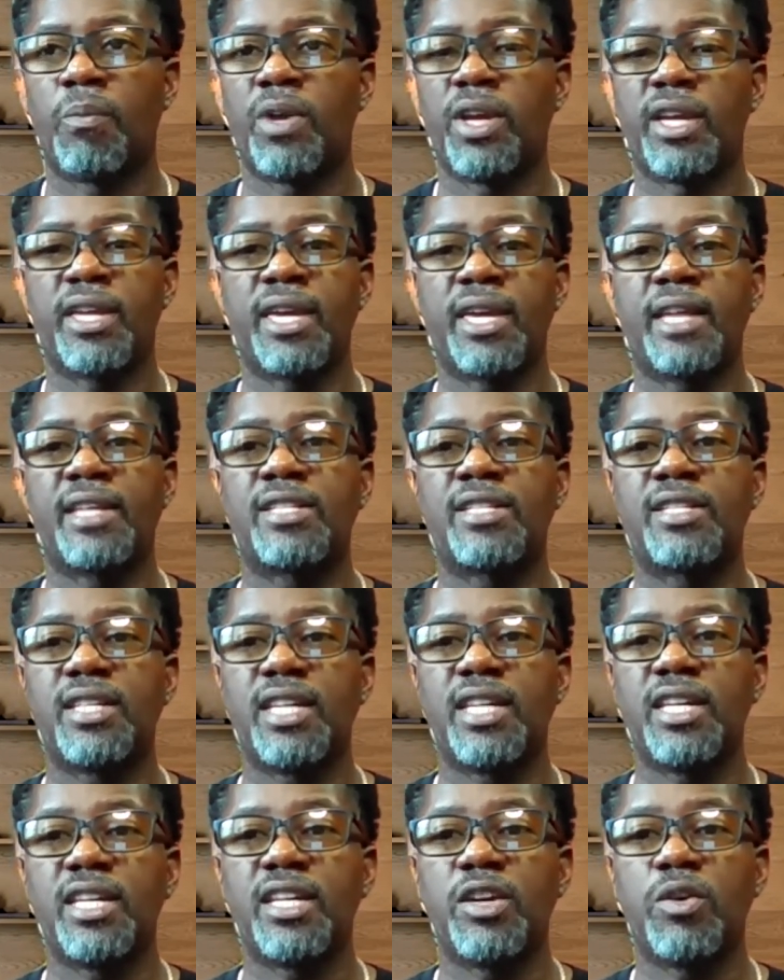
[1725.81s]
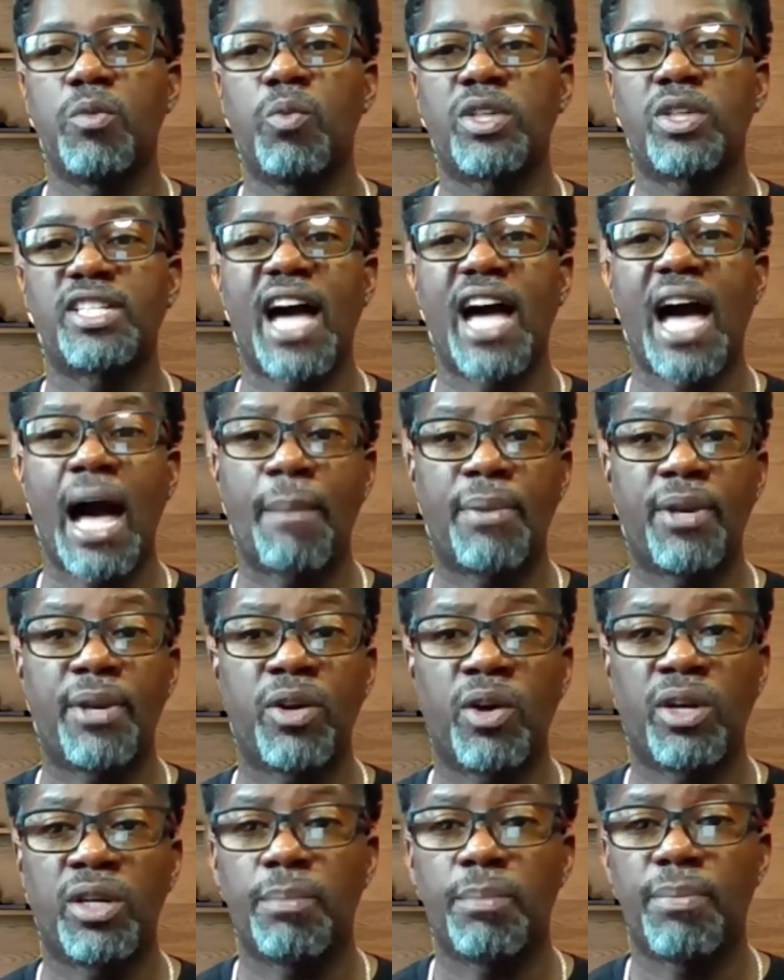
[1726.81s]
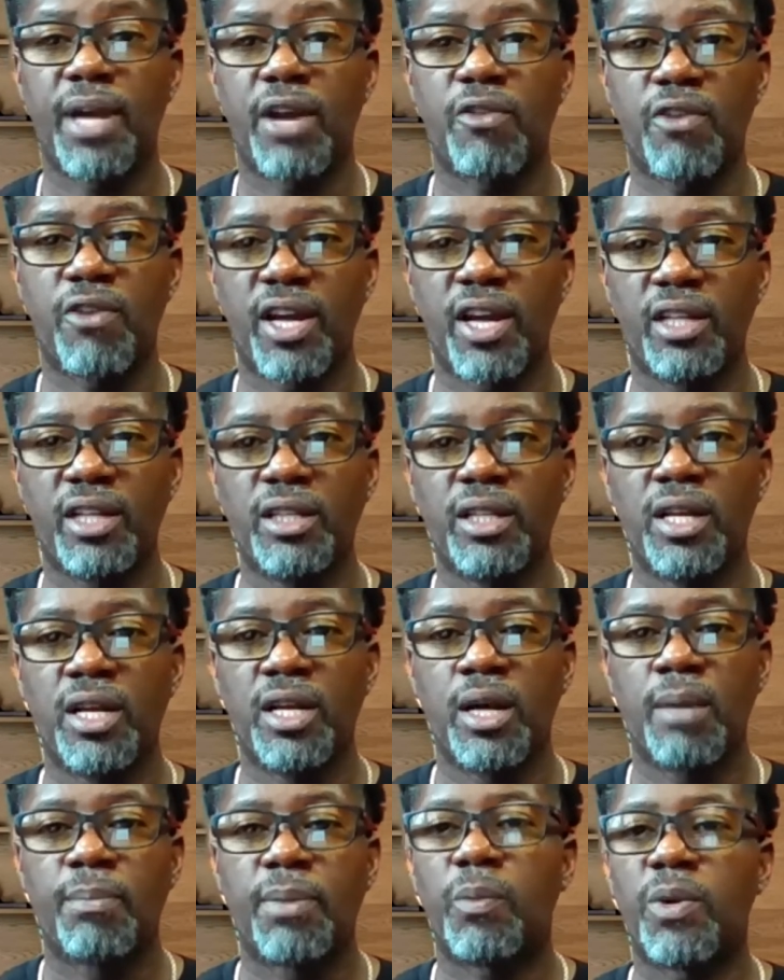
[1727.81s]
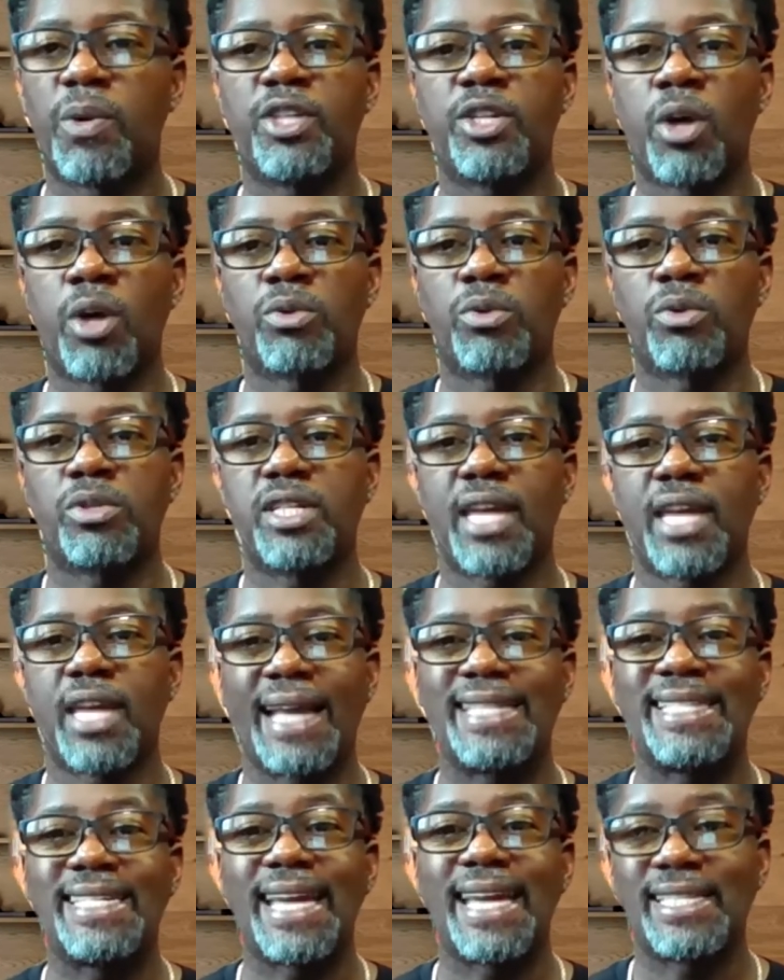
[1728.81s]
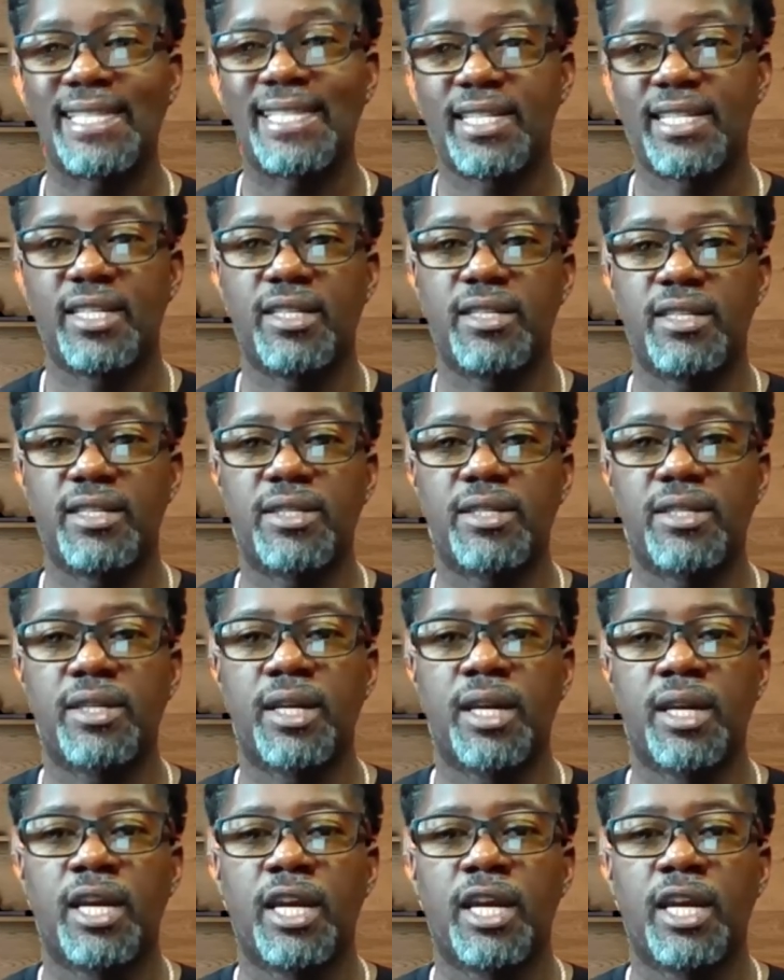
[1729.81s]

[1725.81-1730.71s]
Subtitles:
We can see what's happening on the pay rail, but we don't see identities.